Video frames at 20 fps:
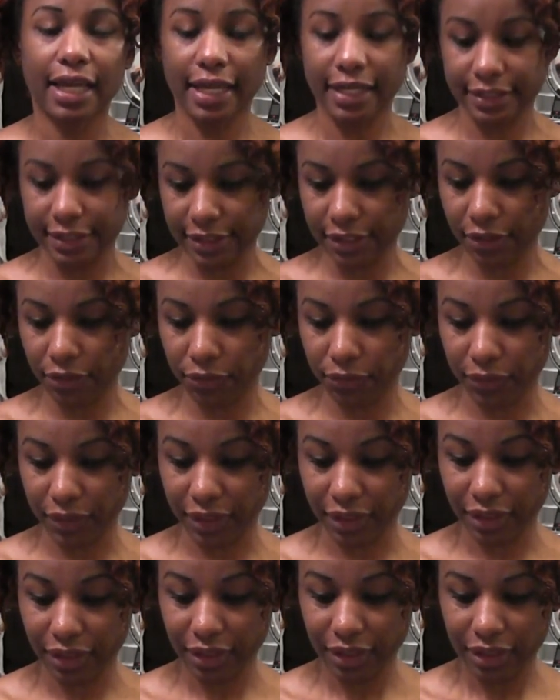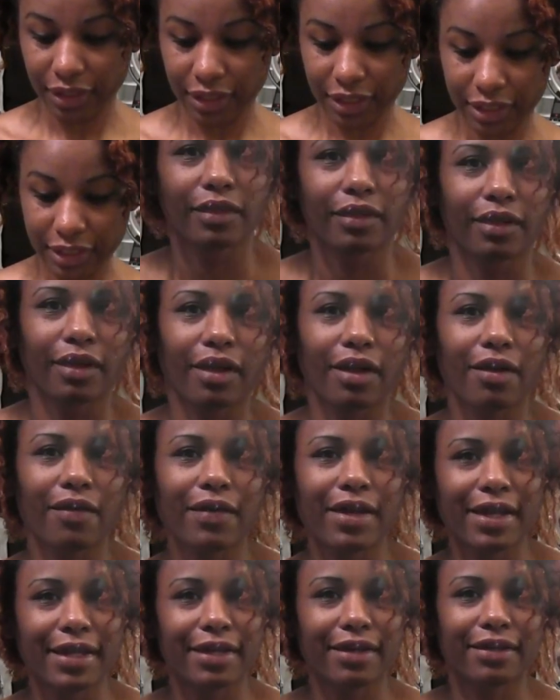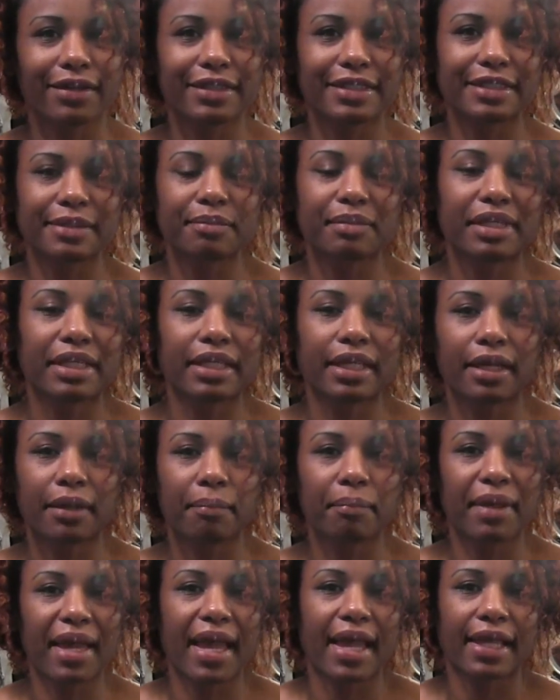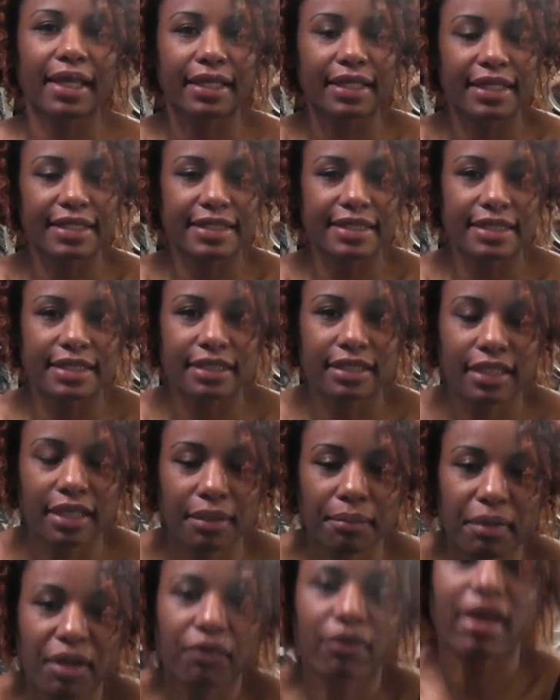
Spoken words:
and toning. Alright y'all, it's me. I'm back and I still have my